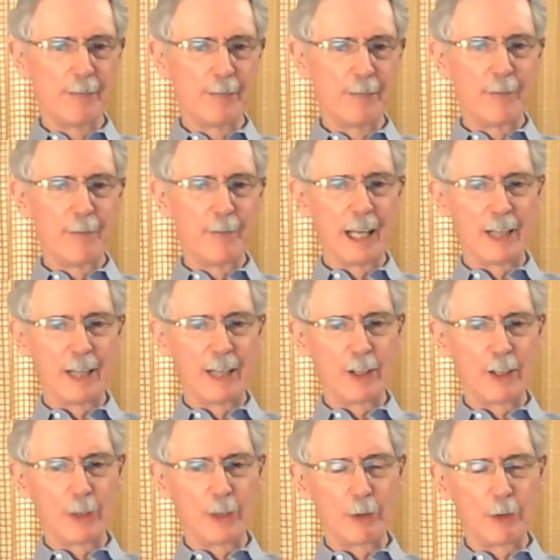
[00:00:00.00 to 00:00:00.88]
And
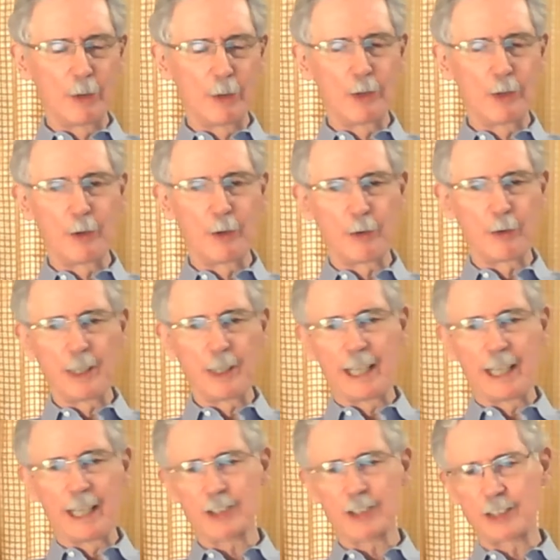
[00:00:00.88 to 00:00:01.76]
there were two or three
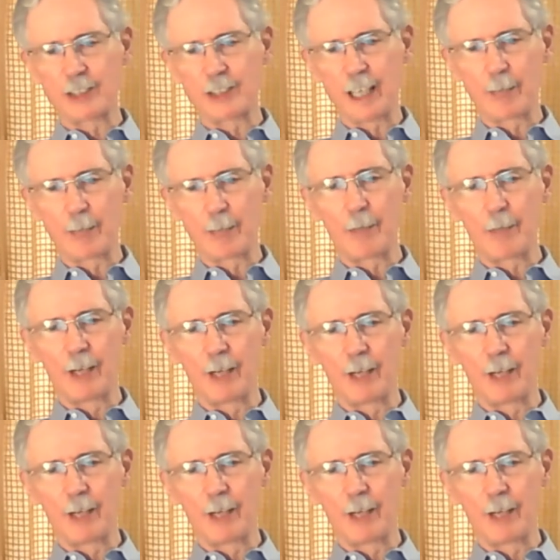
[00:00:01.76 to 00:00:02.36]
desks set up there.